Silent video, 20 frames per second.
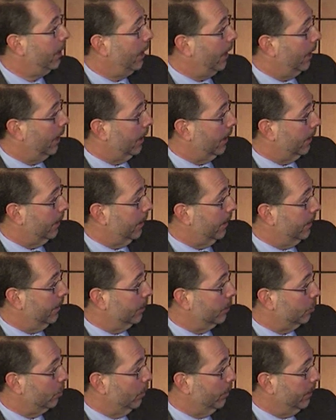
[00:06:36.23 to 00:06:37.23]
and
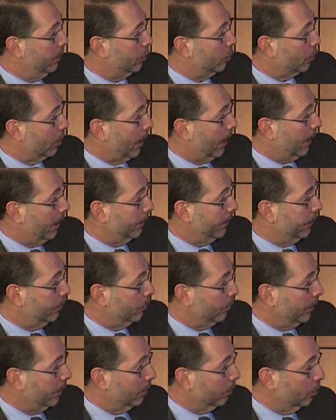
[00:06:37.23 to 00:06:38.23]
this will be trialed in
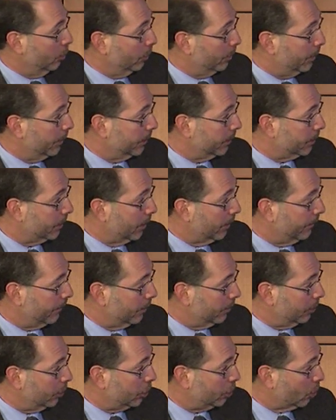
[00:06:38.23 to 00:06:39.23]
renal lupus
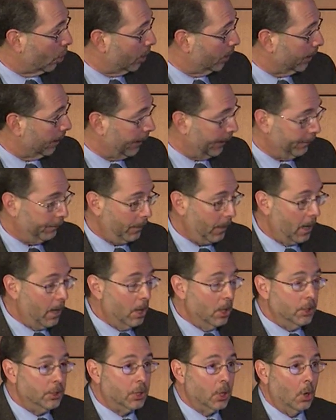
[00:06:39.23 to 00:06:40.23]
very shortly.
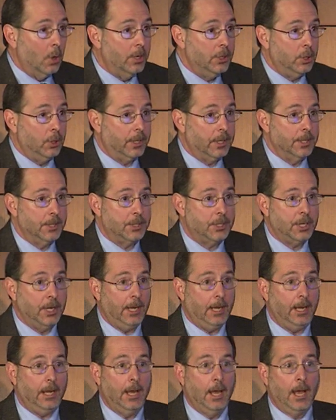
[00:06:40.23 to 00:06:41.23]
So as you can
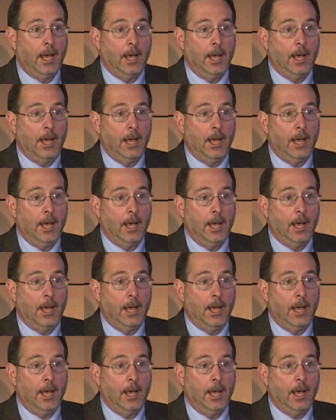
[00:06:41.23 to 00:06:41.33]
see,